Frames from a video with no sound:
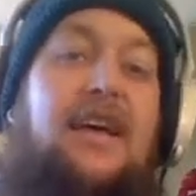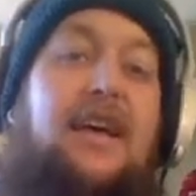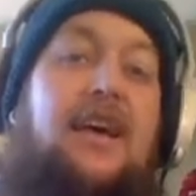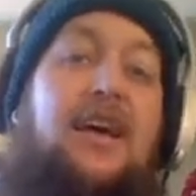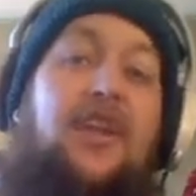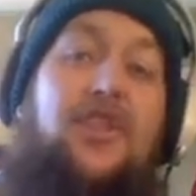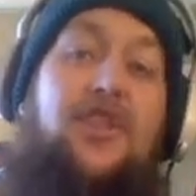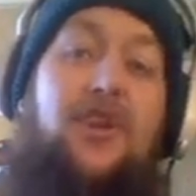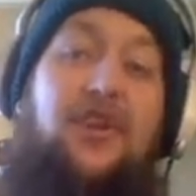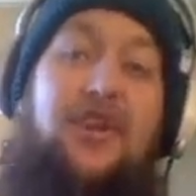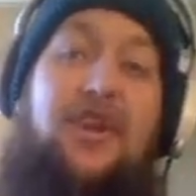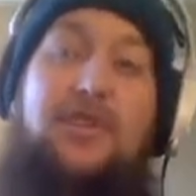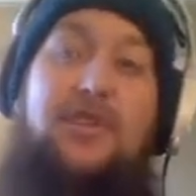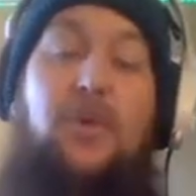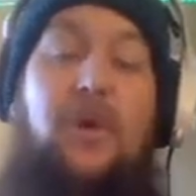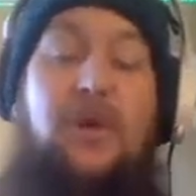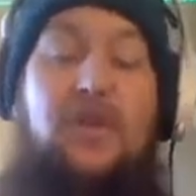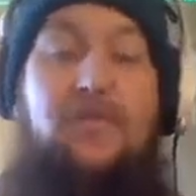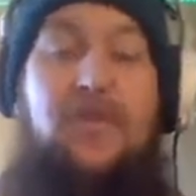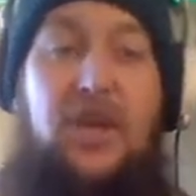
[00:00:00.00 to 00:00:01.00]
There is
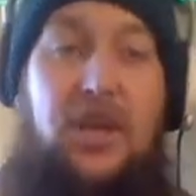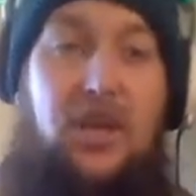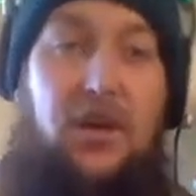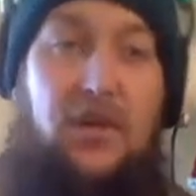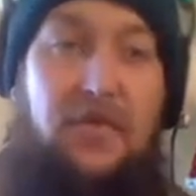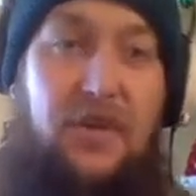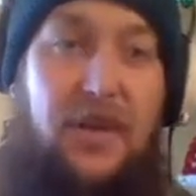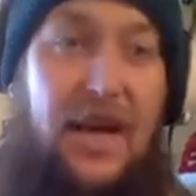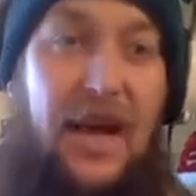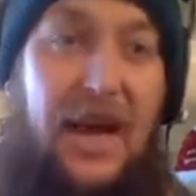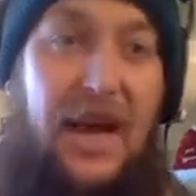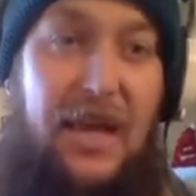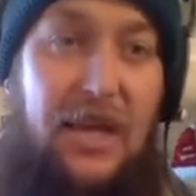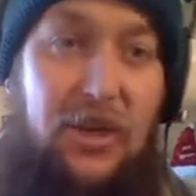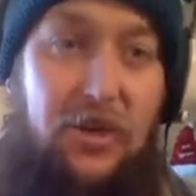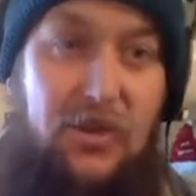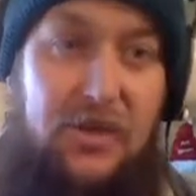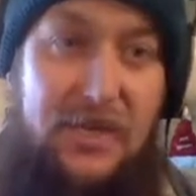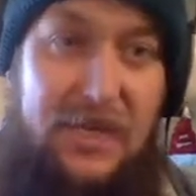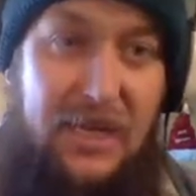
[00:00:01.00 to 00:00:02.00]
one video of a guy
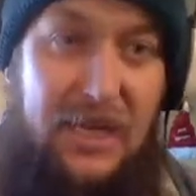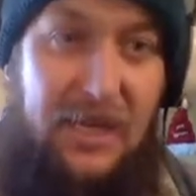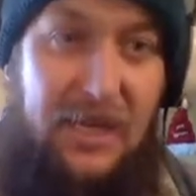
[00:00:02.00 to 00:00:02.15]
who did,